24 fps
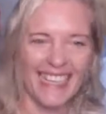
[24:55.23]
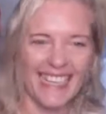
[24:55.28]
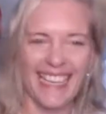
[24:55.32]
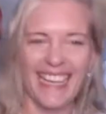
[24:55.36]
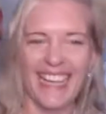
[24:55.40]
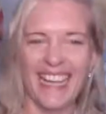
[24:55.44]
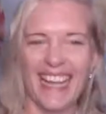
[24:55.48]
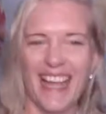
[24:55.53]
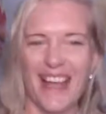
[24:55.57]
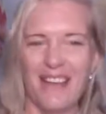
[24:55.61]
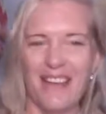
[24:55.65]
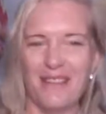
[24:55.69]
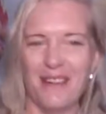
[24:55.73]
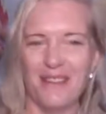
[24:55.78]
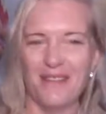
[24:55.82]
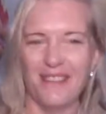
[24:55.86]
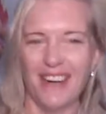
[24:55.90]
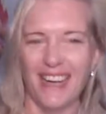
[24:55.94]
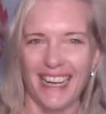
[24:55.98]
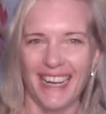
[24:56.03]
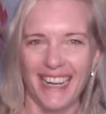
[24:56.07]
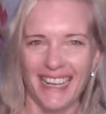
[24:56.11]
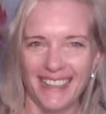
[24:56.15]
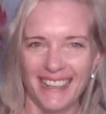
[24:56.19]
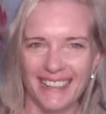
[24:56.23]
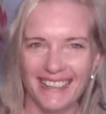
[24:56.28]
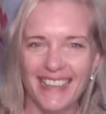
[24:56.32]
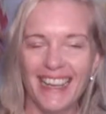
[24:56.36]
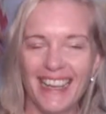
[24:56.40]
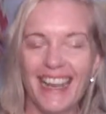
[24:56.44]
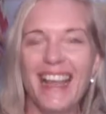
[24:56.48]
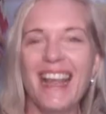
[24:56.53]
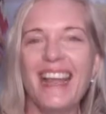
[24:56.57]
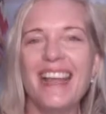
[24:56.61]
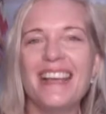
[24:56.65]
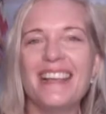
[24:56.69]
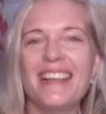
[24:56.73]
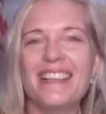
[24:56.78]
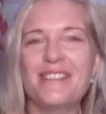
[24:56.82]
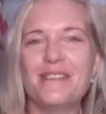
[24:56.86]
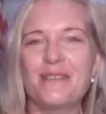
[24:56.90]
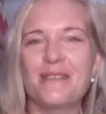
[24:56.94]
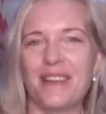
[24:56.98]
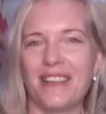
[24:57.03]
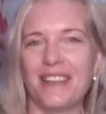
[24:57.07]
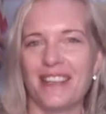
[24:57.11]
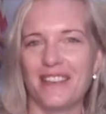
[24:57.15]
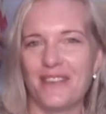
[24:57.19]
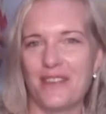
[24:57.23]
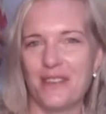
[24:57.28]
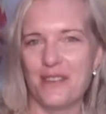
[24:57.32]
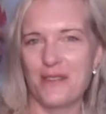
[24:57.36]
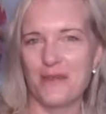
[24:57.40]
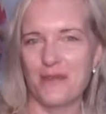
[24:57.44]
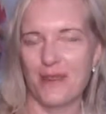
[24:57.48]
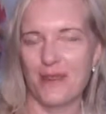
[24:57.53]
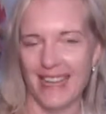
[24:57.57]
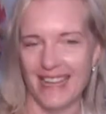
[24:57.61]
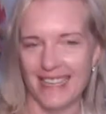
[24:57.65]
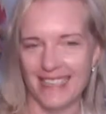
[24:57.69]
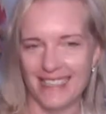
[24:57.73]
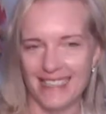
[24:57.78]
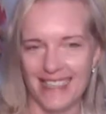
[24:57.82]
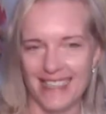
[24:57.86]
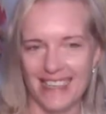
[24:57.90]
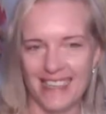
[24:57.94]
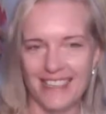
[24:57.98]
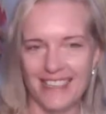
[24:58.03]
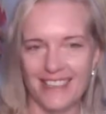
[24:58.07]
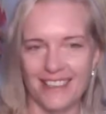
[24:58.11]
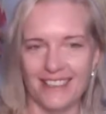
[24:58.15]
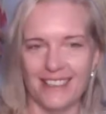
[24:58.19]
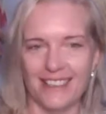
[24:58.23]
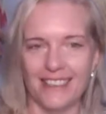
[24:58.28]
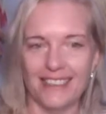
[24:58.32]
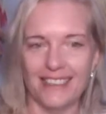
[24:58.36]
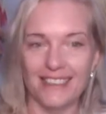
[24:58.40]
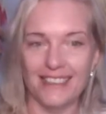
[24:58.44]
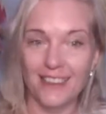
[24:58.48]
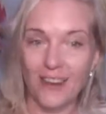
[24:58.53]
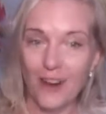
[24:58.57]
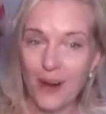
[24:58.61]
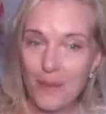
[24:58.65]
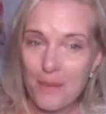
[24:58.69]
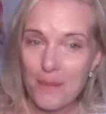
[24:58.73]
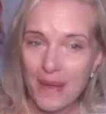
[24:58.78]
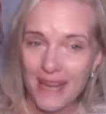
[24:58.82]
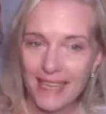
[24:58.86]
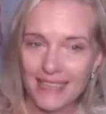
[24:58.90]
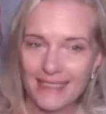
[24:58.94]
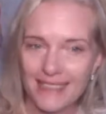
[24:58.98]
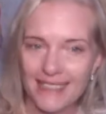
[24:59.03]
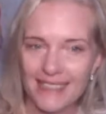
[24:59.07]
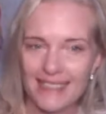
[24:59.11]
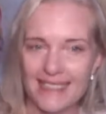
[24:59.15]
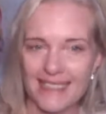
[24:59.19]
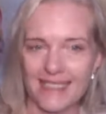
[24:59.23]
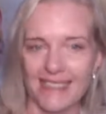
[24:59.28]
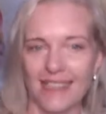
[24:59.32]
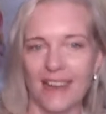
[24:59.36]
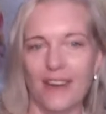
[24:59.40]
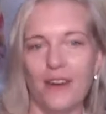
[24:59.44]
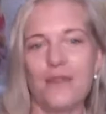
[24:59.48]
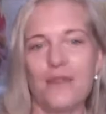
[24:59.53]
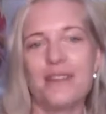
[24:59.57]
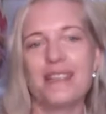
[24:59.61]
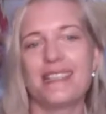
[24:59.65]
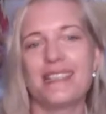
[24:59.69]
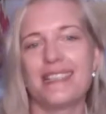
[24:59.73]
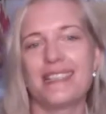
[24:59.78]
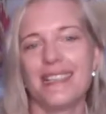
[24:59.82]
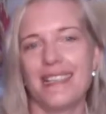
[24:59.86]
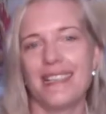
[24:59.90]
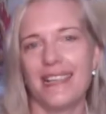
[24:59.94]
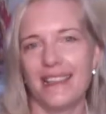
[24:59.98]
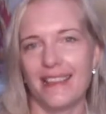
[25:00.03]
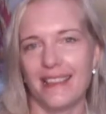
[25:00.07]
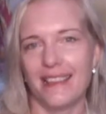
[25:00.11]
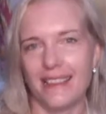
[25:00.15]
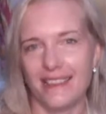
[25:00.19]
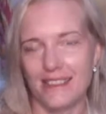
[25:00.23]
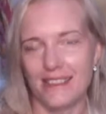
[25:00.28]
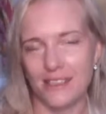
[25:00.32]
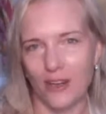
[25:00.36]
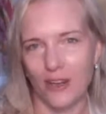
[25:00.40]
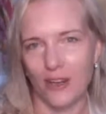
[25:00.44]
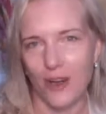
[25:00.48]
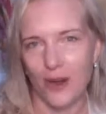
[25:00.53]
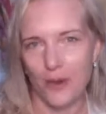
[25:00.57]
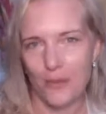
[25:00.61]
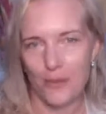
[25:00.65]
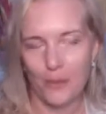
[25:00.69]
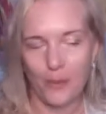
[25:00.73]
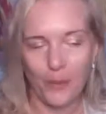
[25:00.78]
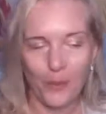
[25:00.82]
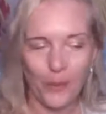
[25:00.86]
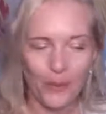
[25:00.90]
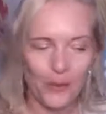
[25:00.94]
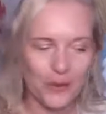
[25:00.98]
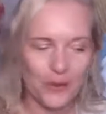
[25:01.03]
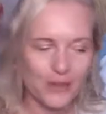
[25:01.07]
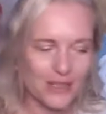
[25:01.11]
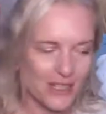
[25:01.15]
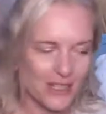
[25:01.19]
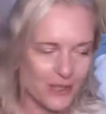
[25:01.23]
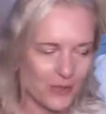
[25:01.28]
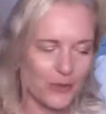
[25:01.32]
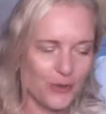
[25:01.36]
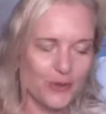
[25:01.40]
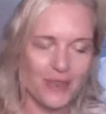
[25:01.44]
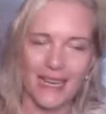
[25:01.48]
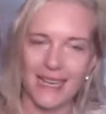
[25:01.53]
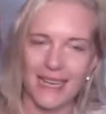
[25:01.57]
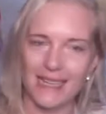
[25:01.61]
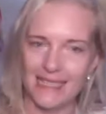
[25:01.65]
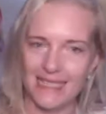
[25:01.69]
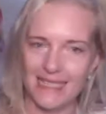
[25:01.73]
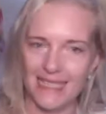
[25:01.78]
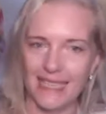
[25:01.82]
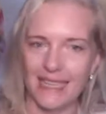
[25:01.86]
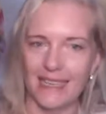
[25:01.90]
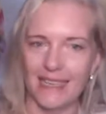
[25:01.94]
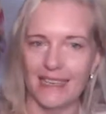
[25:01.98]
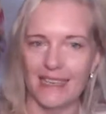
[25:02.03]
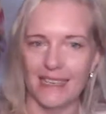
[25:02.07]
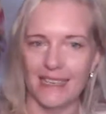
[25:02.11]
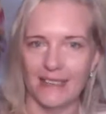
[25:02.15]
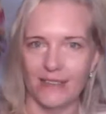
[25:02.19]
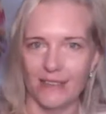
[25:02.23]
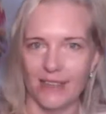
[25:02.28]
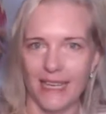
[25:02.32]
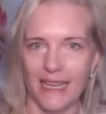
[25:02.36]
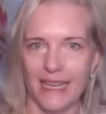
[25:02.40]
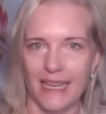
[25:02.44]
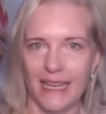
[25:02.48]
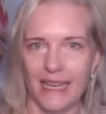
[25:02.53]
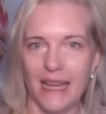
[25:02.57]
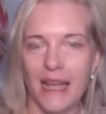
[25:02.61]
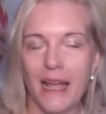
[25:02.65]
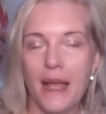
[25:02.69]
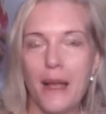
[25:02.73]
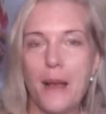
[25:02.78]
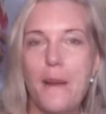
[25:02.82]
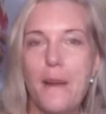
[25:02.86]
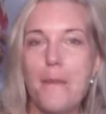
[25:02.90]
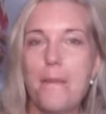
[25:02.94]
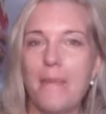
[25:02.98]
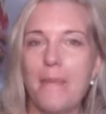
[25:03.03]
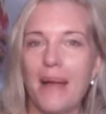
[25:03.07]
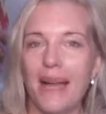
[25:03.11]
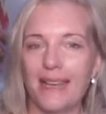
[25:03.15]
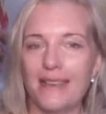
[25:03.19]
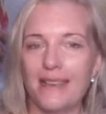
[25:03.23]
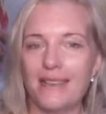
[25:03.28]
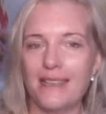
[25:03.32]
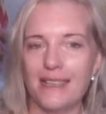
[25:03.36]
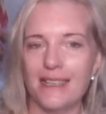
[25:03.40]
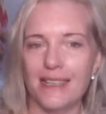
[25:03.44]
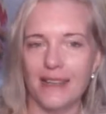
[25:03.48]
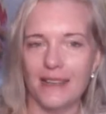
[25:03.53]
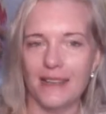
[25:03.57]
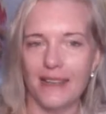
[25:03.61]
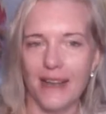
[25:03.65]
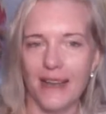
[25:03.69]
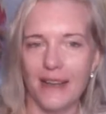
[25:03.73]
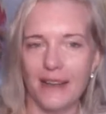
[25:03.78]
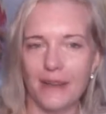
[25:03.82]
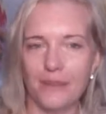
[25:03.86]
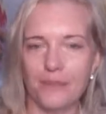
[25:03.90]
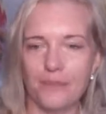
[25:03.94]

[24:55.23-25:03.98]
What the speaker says: chamomile is one of the ways that you can combat candida. Obviously, there's a lot more to candida and really balancing that.